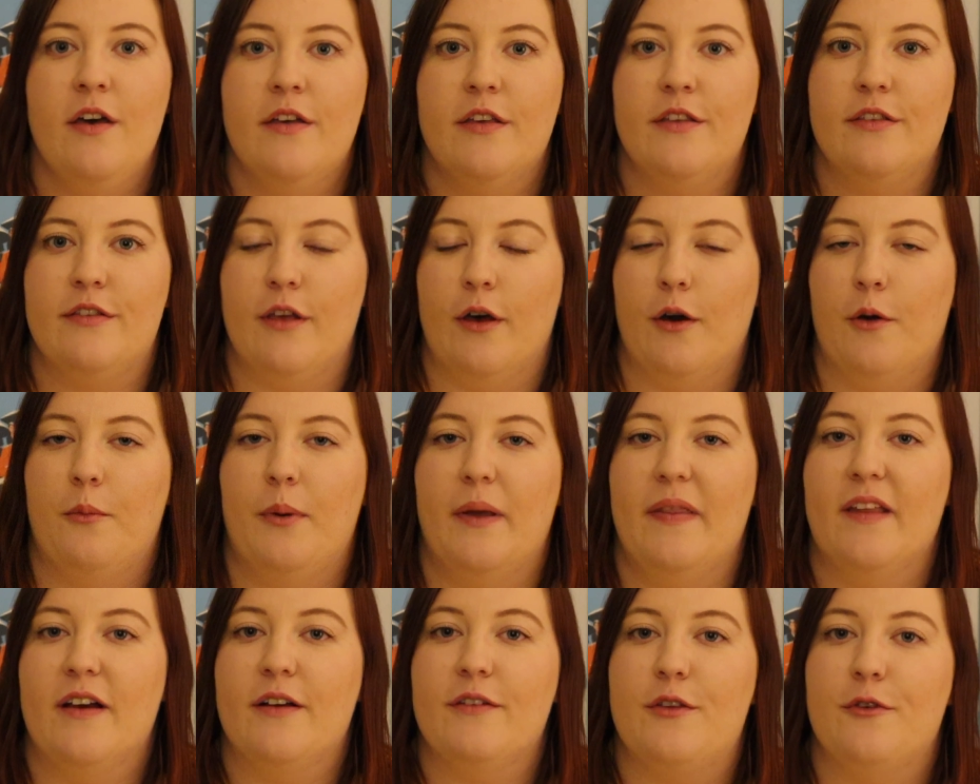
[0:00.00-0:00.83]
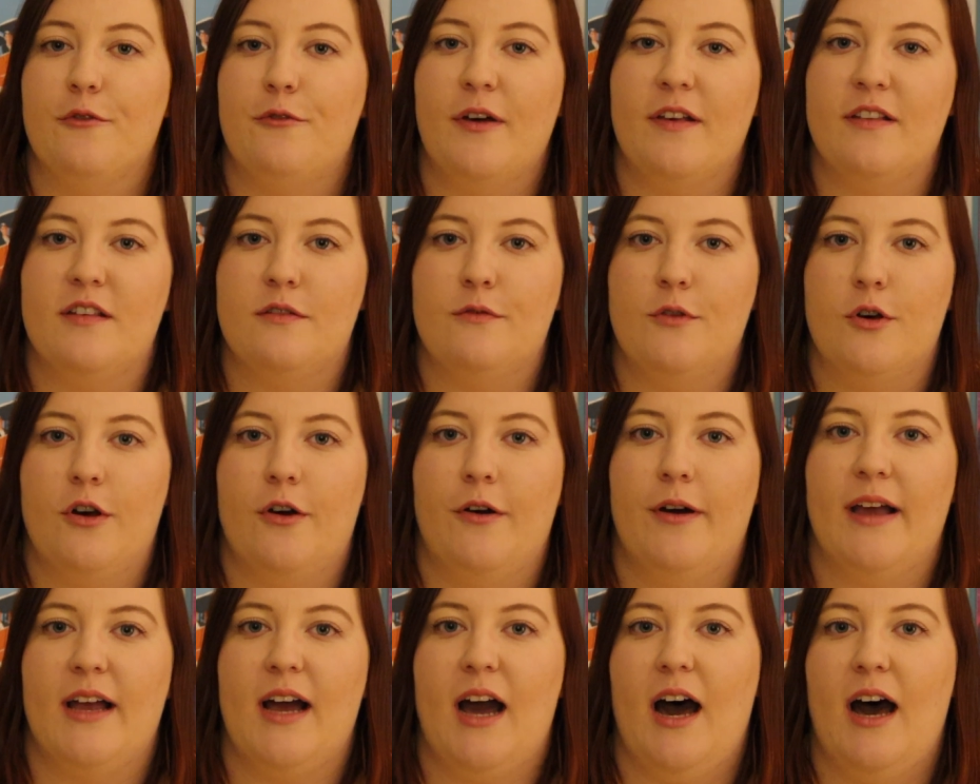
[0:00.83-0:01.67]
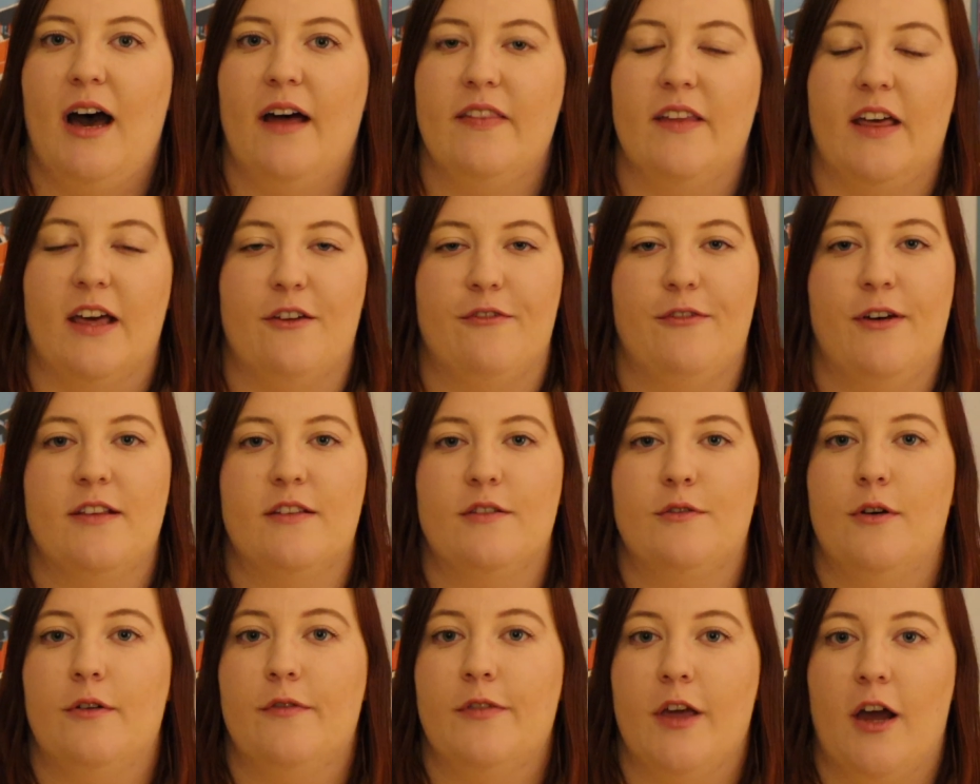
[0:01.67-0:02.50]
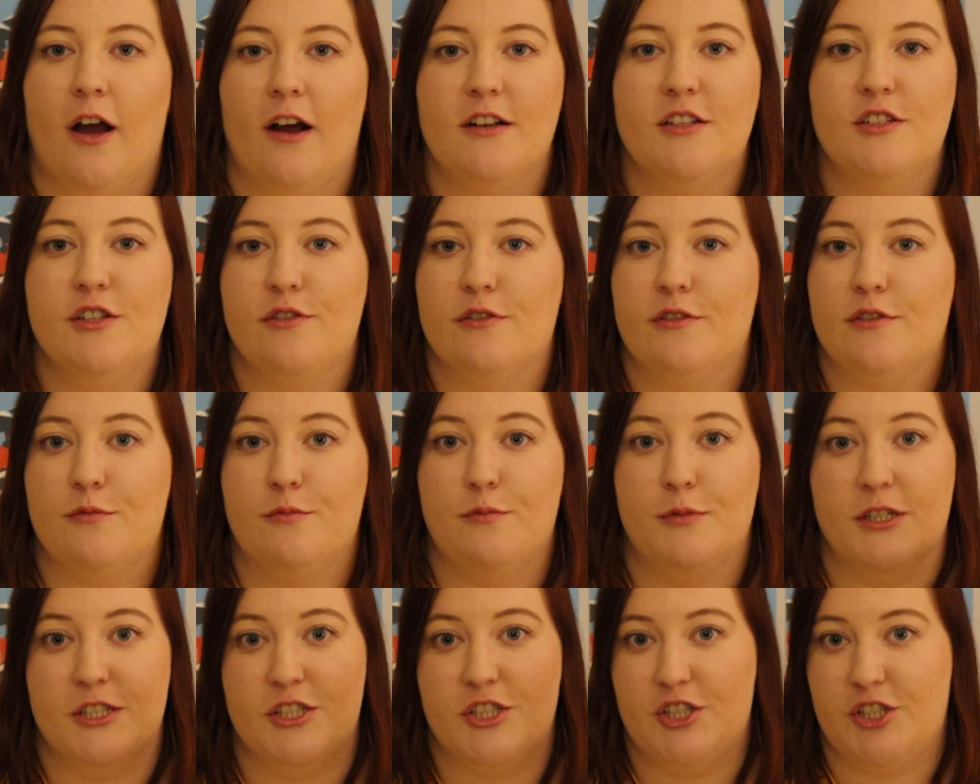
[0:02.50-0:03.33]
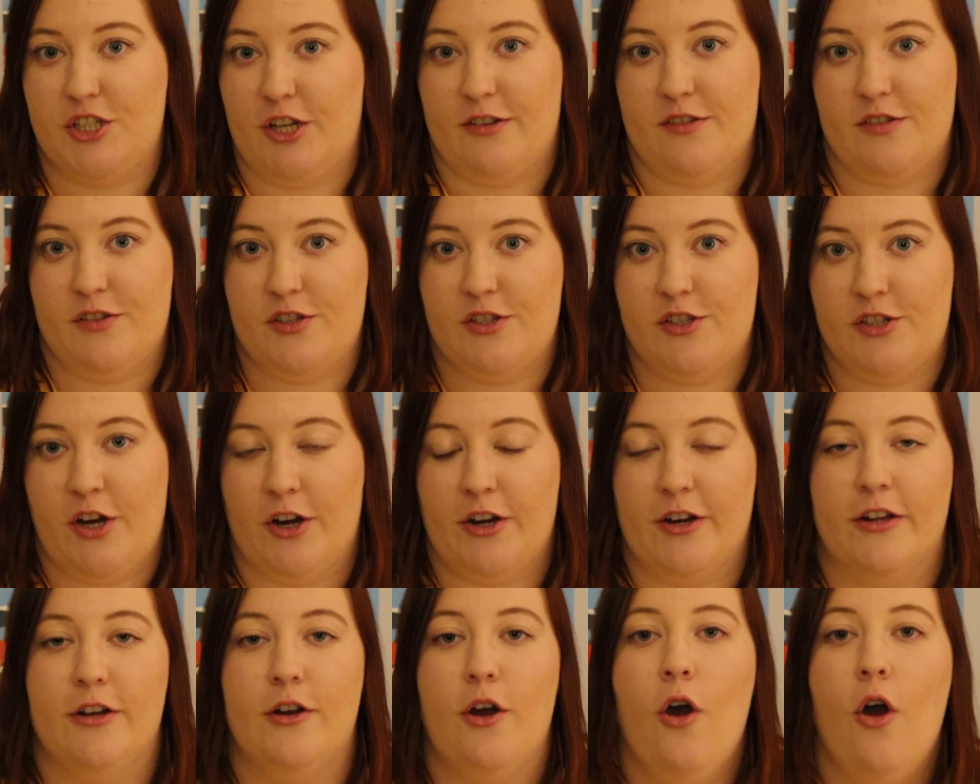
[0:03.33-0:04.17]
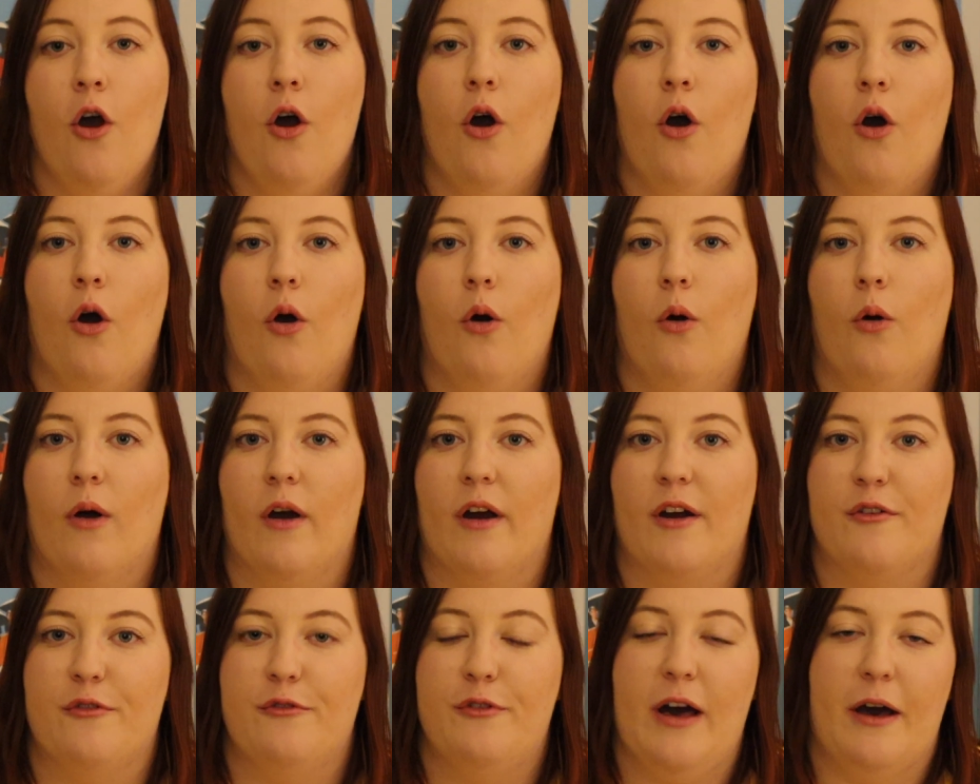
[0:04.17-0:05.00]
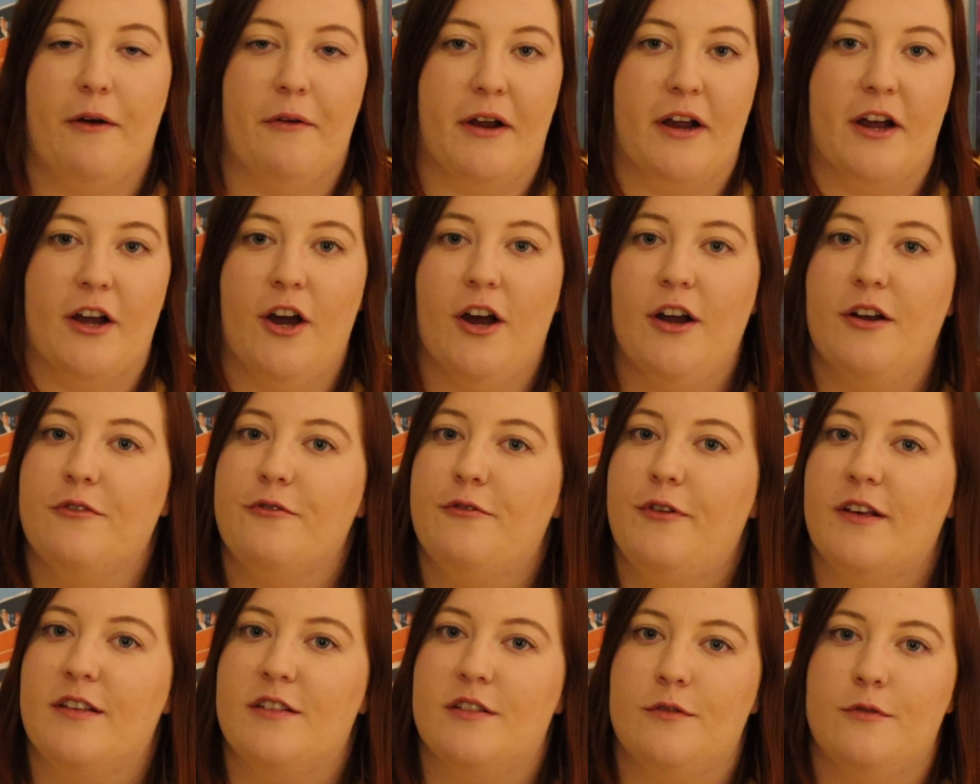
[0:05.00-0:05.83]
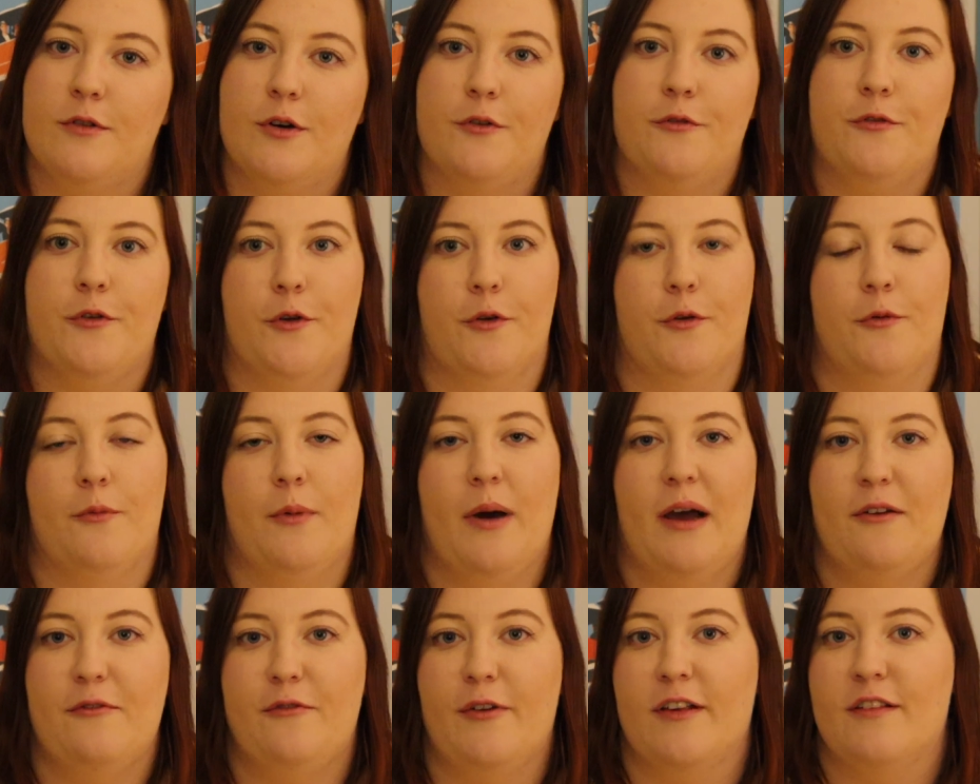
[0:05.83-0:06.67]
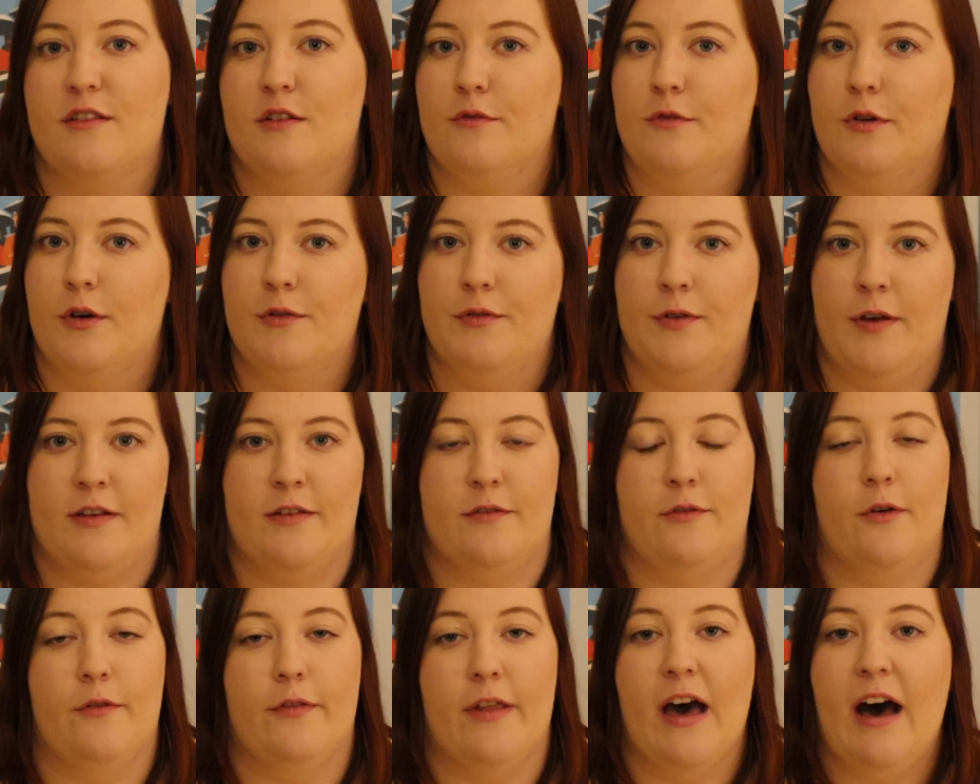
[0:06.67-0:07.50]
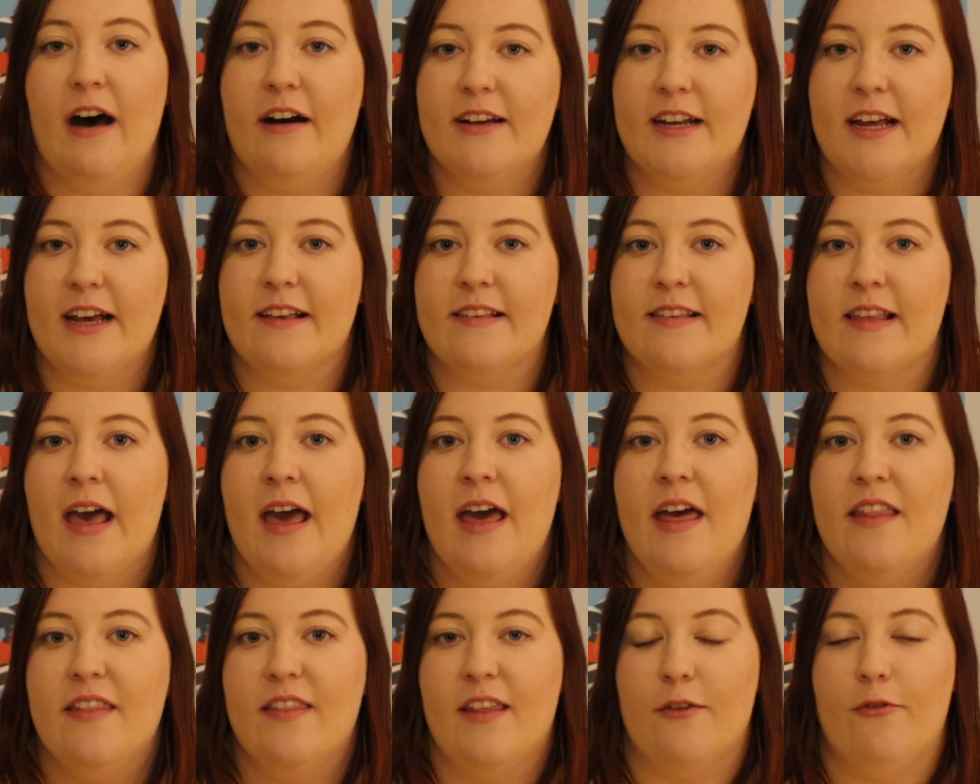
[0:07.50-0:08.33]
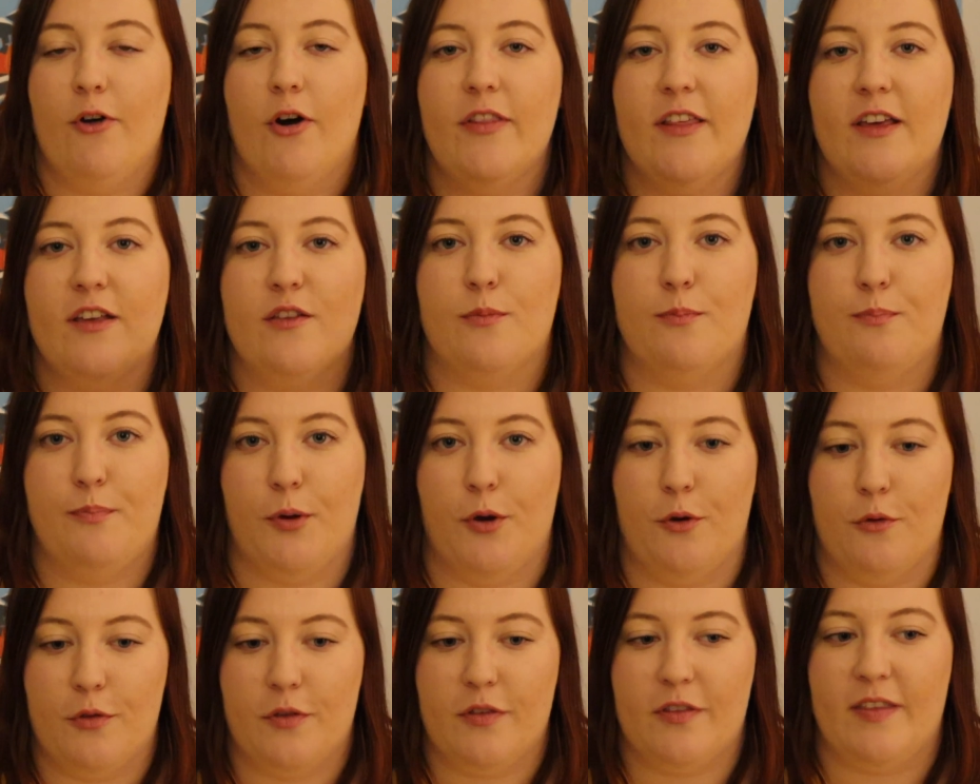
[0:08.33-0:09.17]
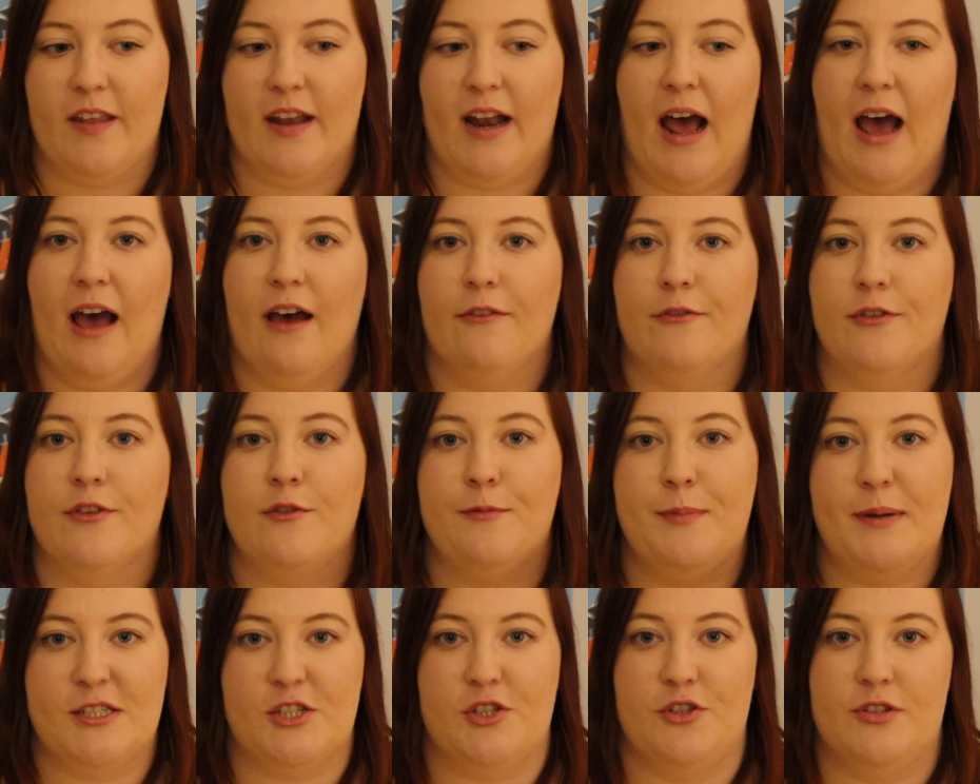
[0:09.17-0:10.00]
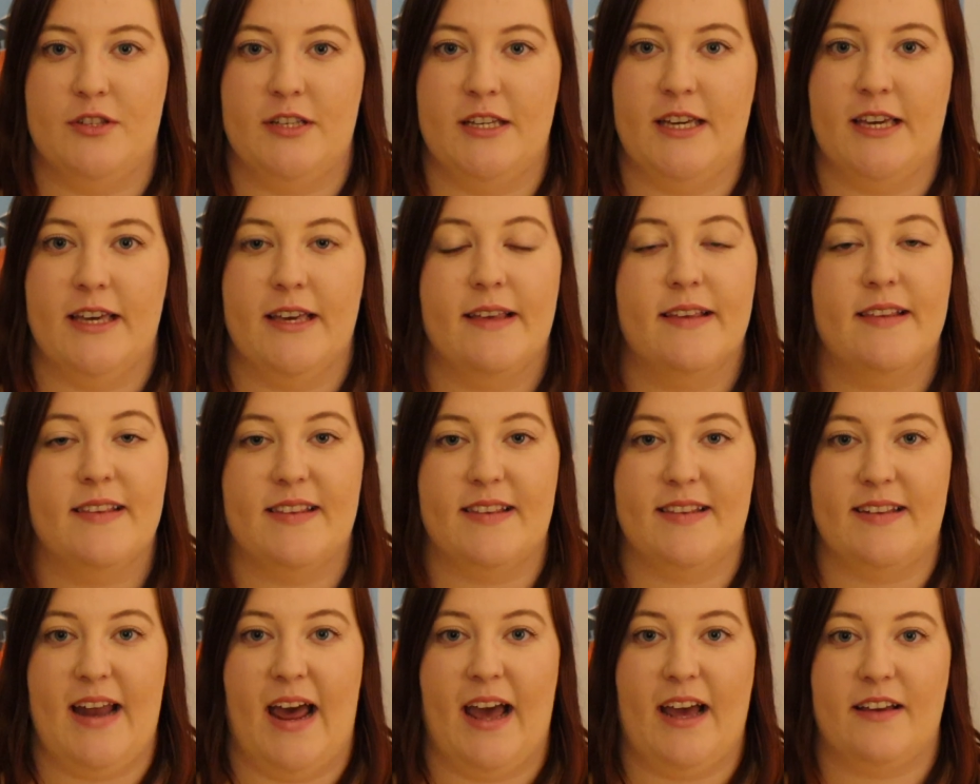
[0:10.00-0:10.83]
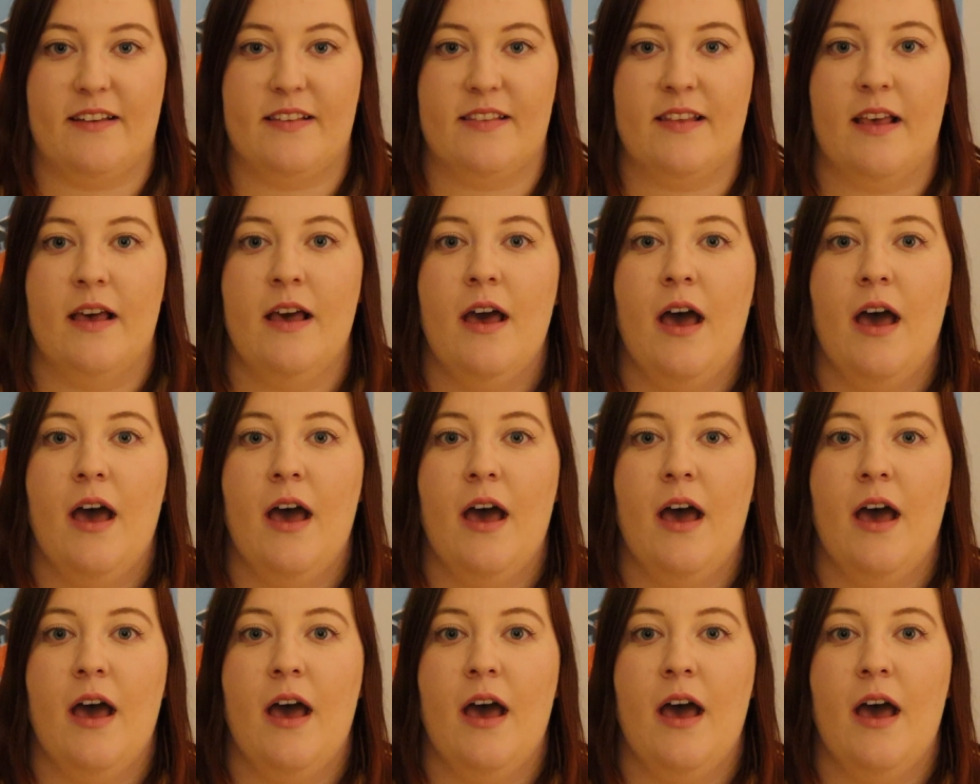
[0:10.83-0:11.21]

So when there's a festival going on, like Festival of the Arts, which just started, or Flower and Garden Festival, Food and Wine Festival, Festival of the Holidays, they have all these booths that have specialty snacks.